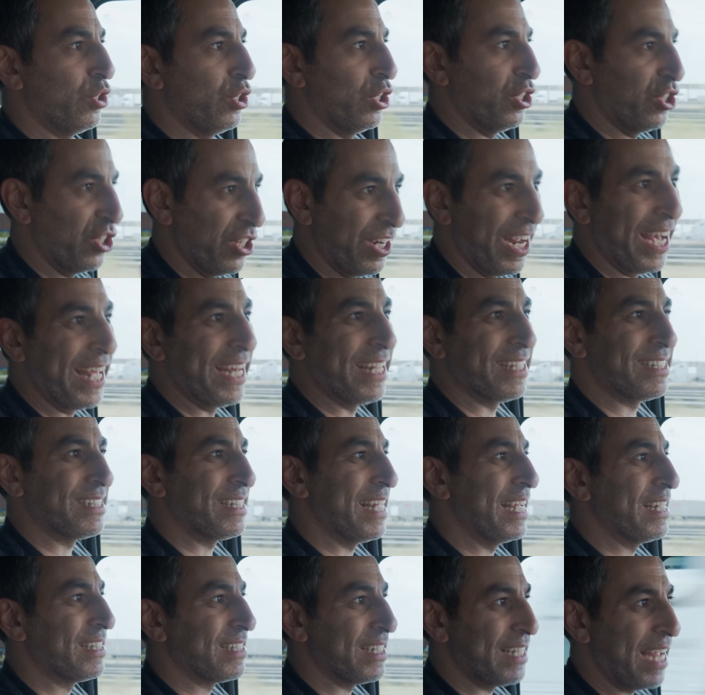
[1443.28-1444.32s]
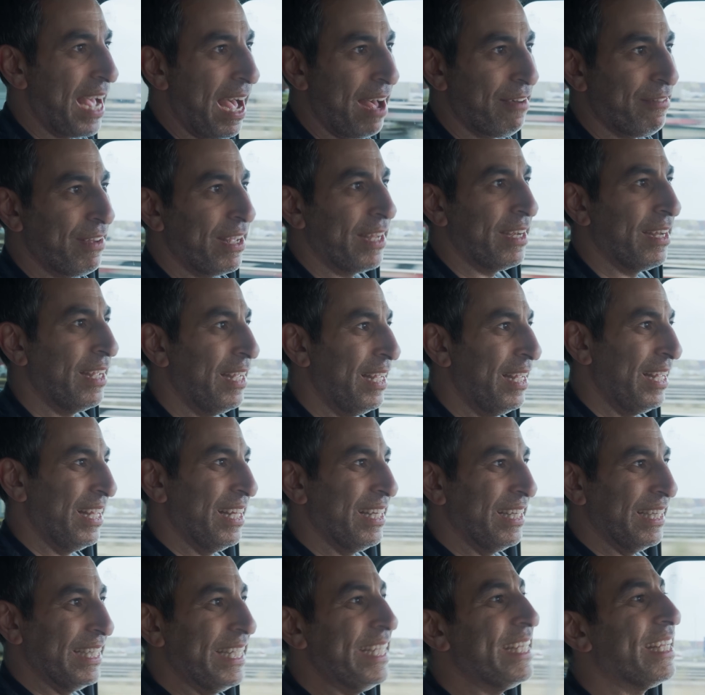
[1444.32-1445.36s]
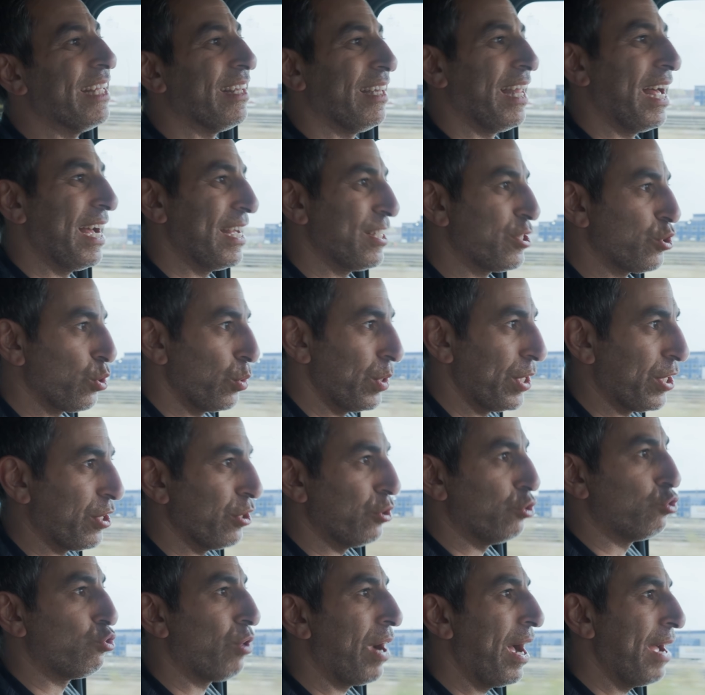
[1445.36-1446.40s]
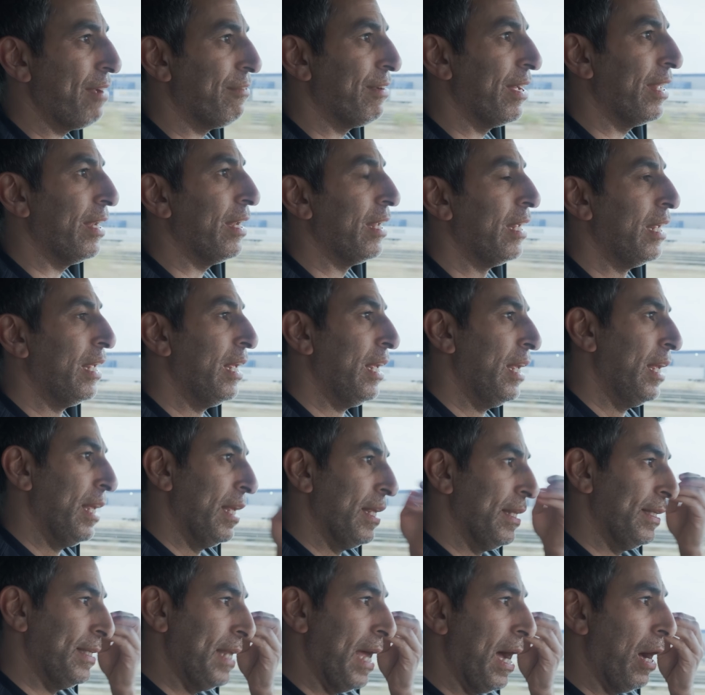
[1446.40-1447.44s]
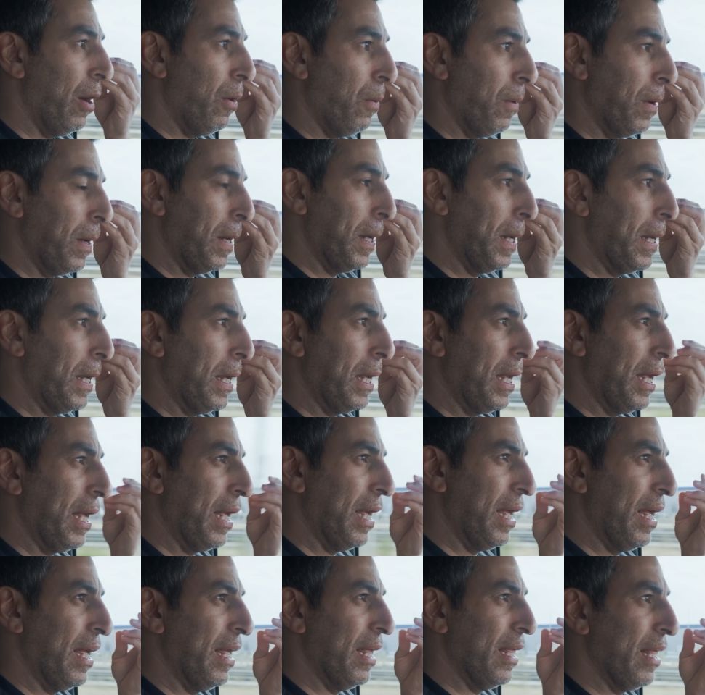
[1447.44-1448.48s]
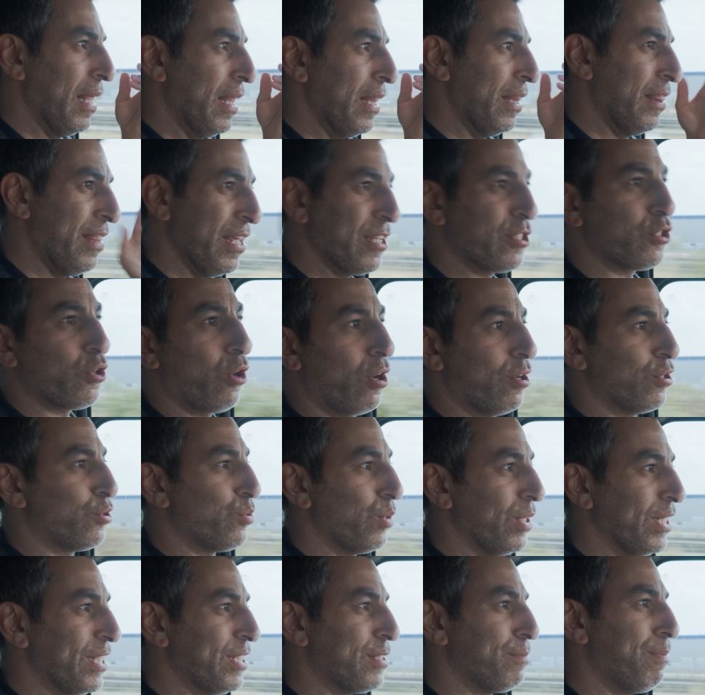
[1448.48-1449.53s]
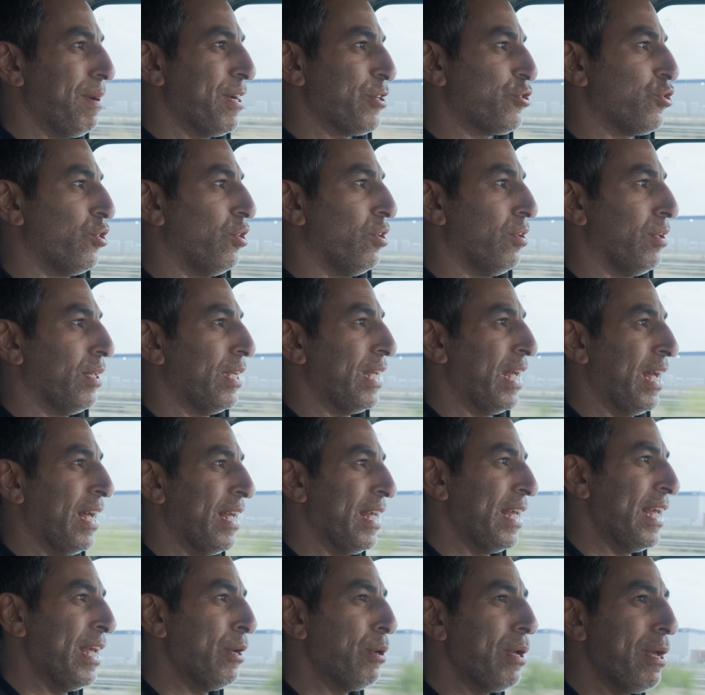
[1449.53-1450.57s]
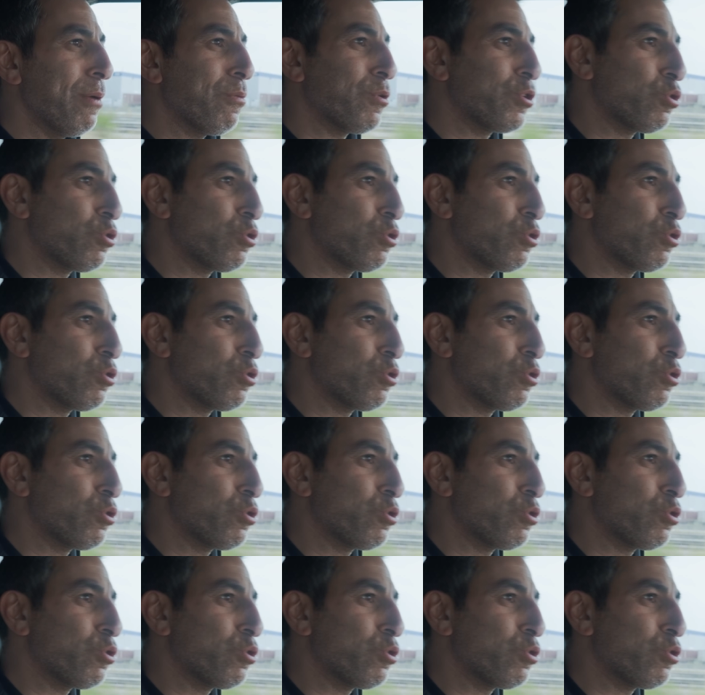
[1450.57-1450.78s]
the United States and have it legalized so he could drive it. Now, this car is really special. It